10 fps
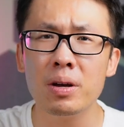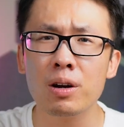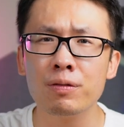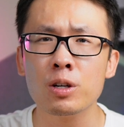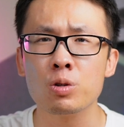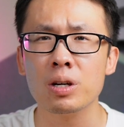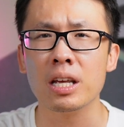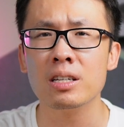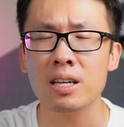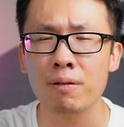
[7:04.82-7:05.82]
middle of the street
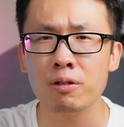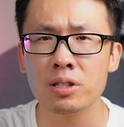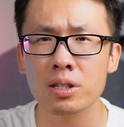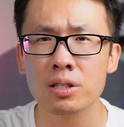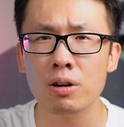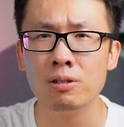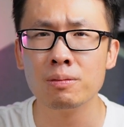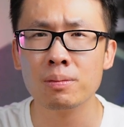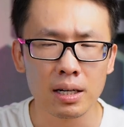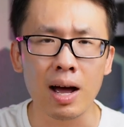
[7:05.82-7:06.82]
in San
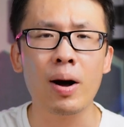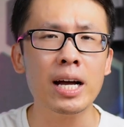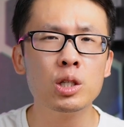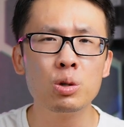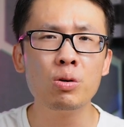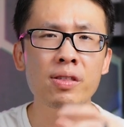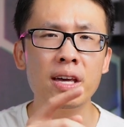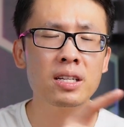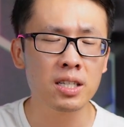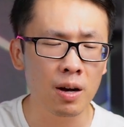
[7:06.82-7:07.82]
Francisco. Now, I do
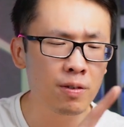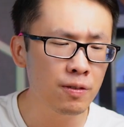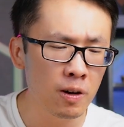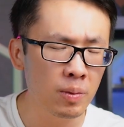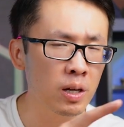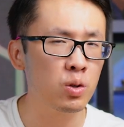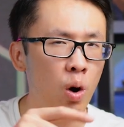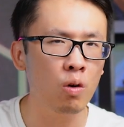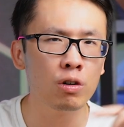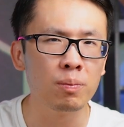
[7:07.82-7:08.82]
think some of them is
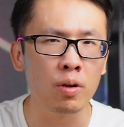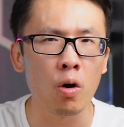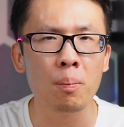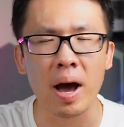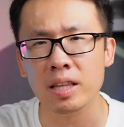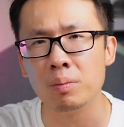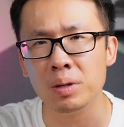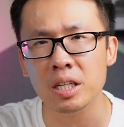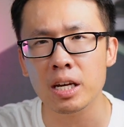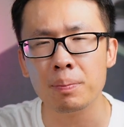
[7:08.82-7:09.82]
overblown by the
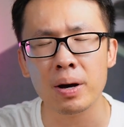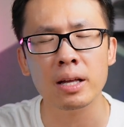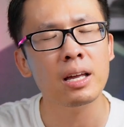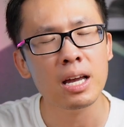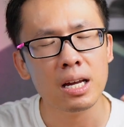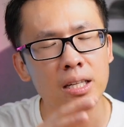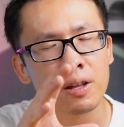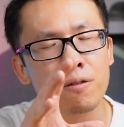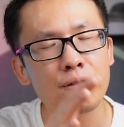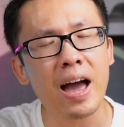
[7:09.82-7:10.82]
media, but
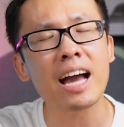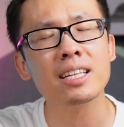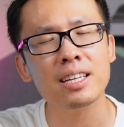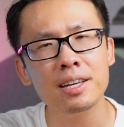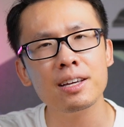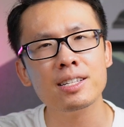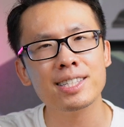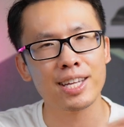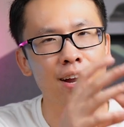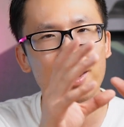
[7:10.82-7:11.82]
the fact is
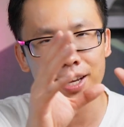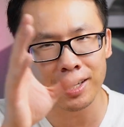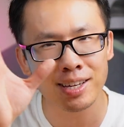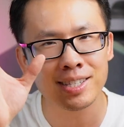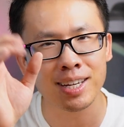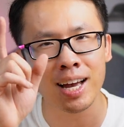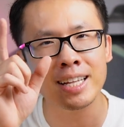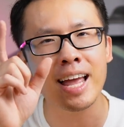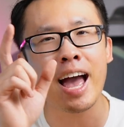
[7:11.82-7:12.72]
there is an